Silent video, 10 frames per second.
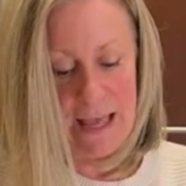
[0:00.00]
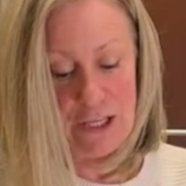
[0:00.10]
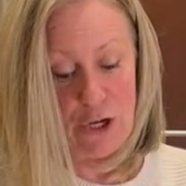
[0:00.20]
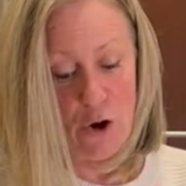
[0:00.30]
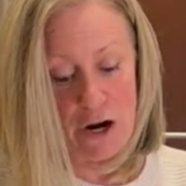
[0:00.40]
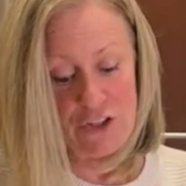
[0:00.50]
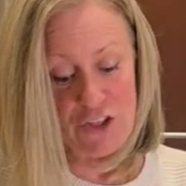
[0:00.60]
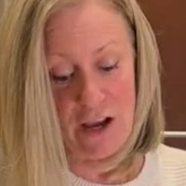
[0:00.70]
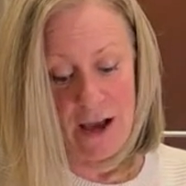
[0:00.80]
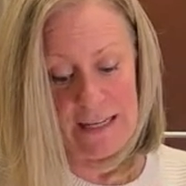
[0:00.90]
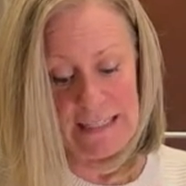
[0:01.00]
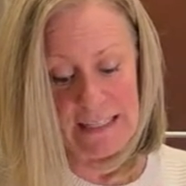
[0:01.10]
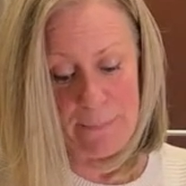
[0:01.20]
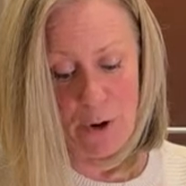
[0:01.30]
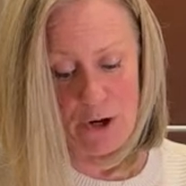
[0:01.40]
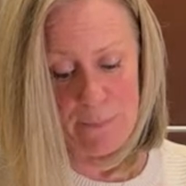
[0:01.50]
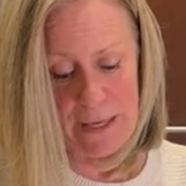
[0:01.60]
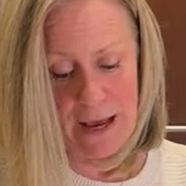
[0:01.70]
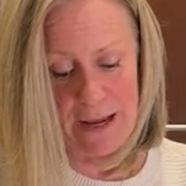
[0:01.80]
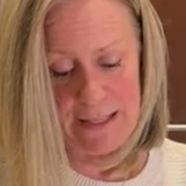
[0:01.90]
You know, Archie, honestly, part of me
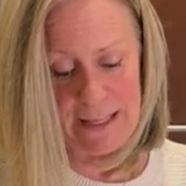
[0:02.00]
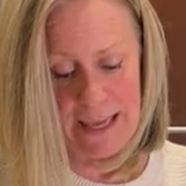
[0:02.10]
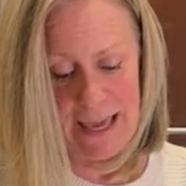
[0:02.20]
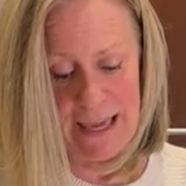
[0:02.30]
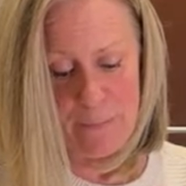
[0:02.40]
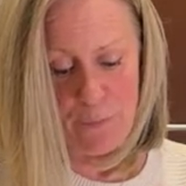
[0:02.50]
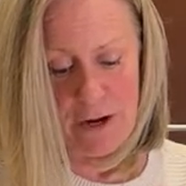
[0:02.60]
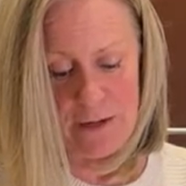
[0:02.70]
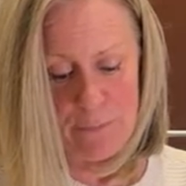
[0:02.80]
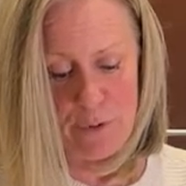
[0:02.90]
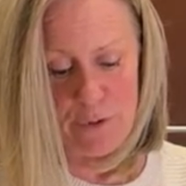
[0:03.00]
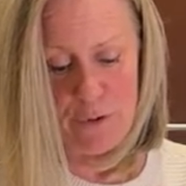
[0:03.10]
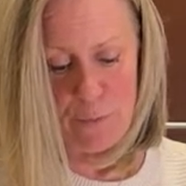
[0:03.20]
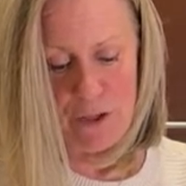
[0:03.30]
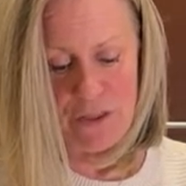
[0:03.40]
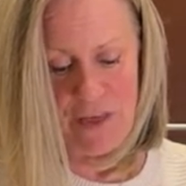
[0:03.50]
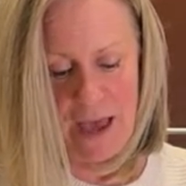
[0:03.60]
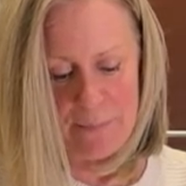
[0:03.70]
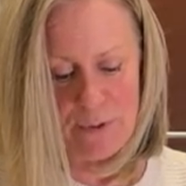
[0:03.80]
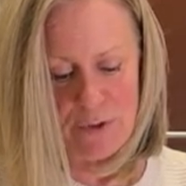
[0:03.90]
got in the cake bread mood with
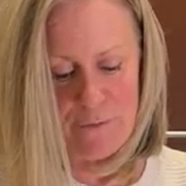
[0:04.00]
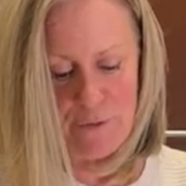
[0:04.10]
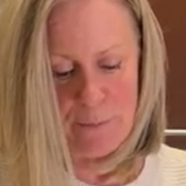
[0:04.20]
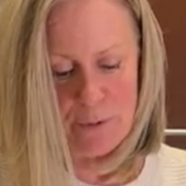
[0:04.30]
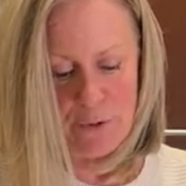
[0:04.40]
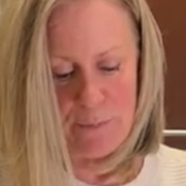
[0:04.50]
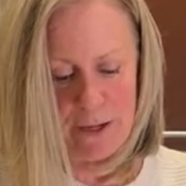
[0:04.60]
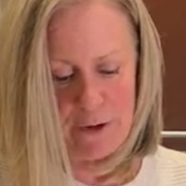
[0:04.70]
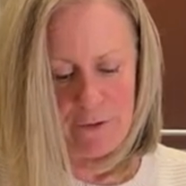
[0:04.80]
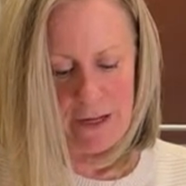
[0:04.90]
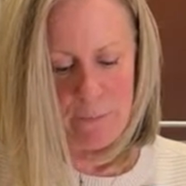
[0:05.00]
that beautiful blueberry.